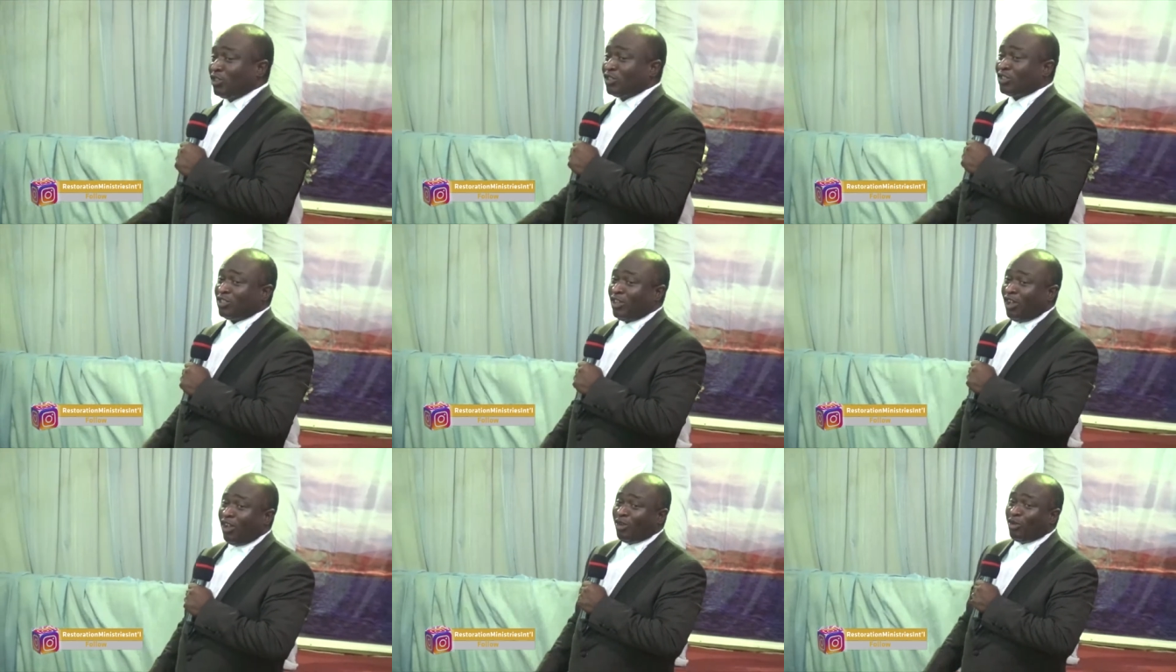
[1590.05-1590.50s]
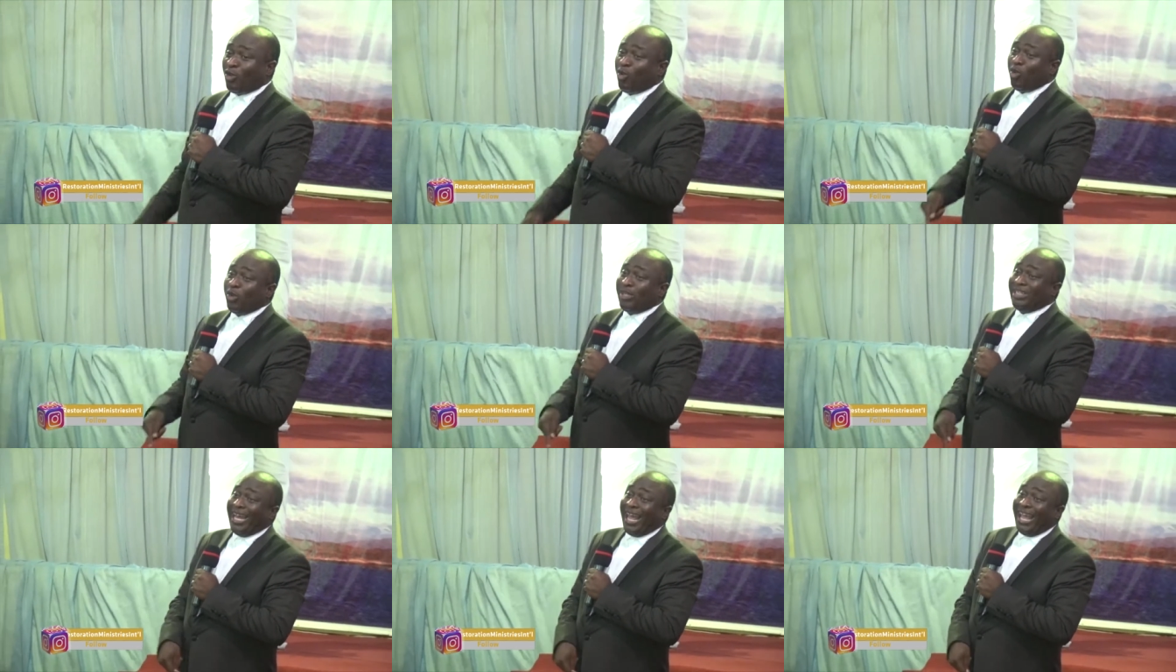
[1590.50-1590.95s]
your
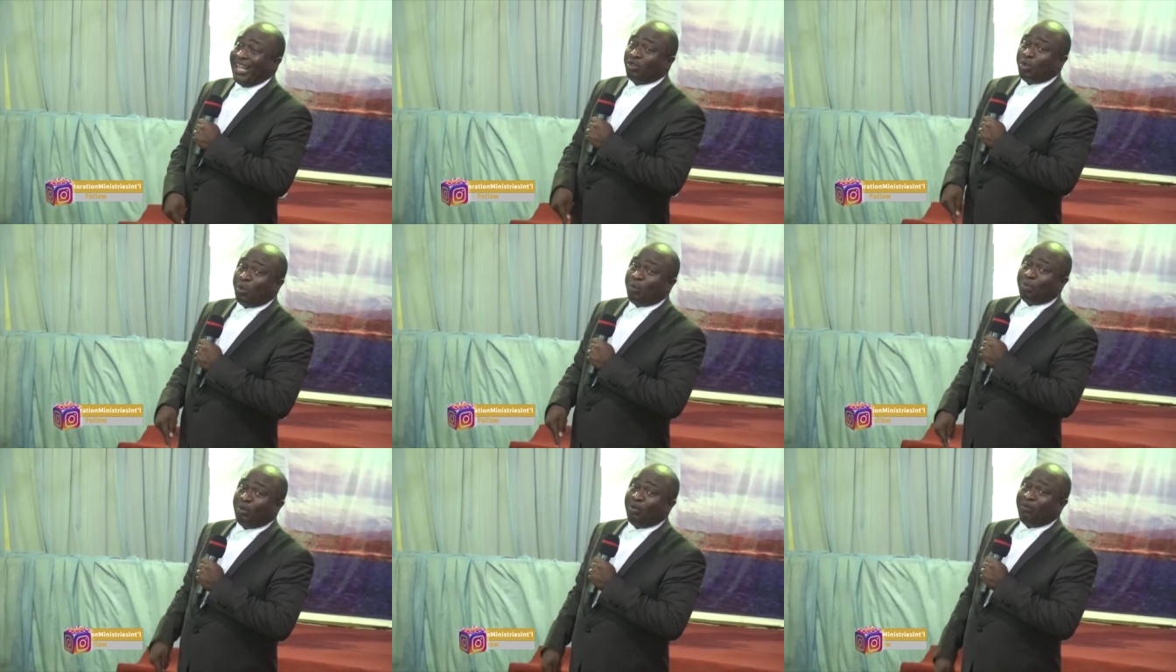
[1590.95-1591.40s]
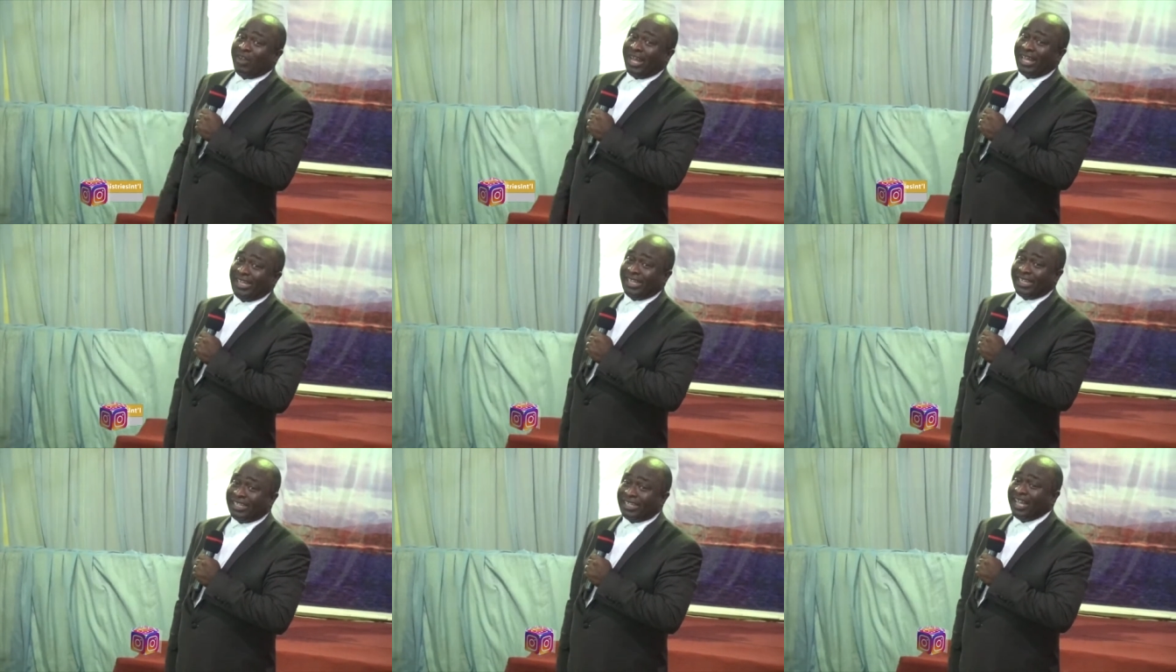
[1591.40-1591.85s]
son who died to
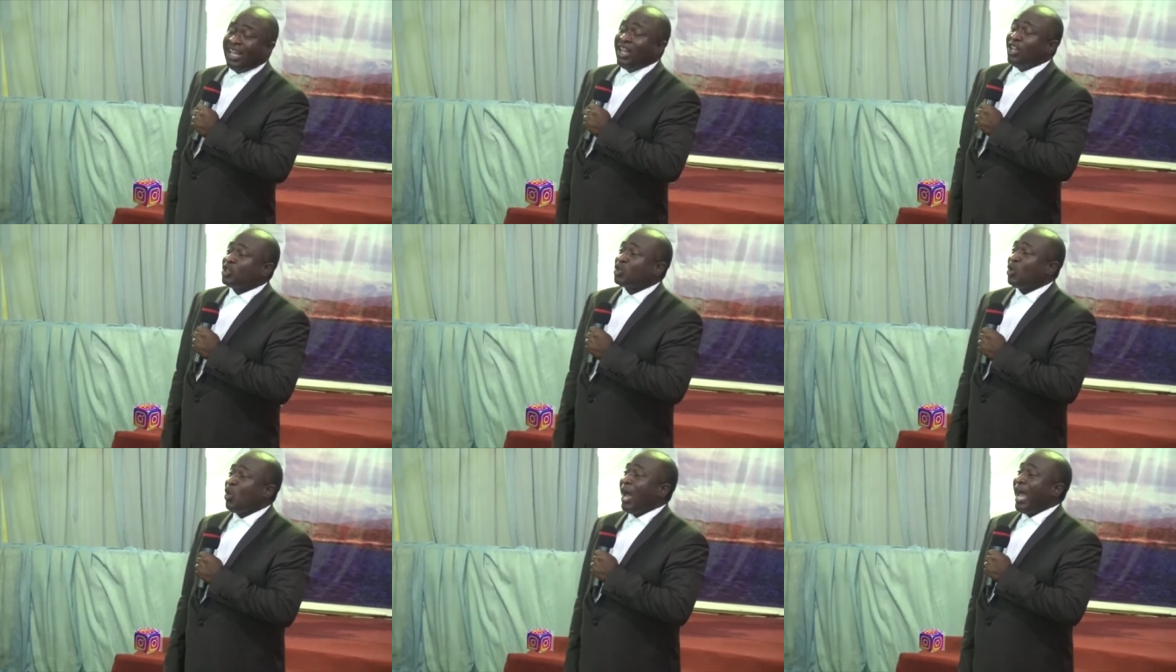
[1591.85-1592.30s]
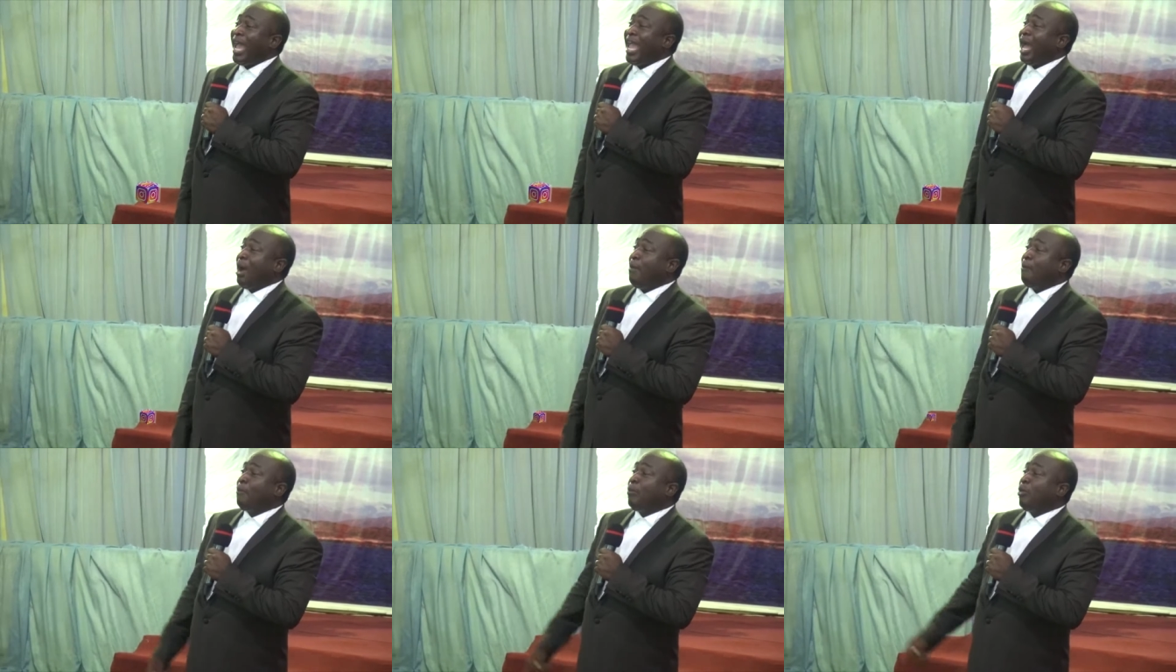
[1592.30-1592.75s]
provide it.
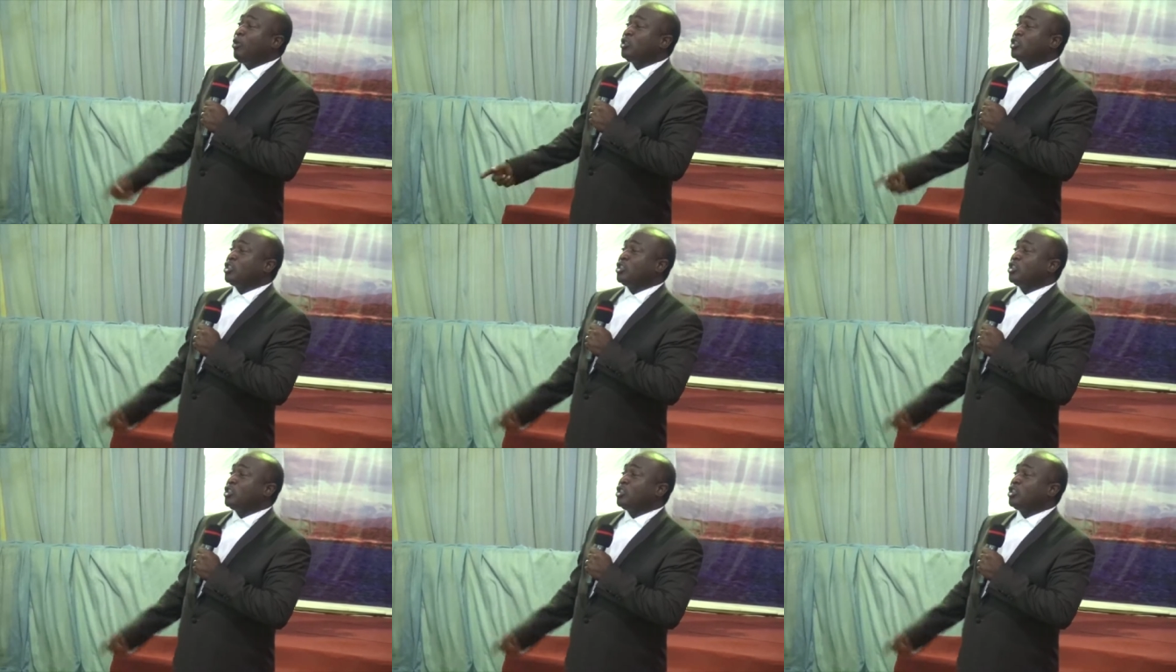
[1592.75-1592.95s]
So I am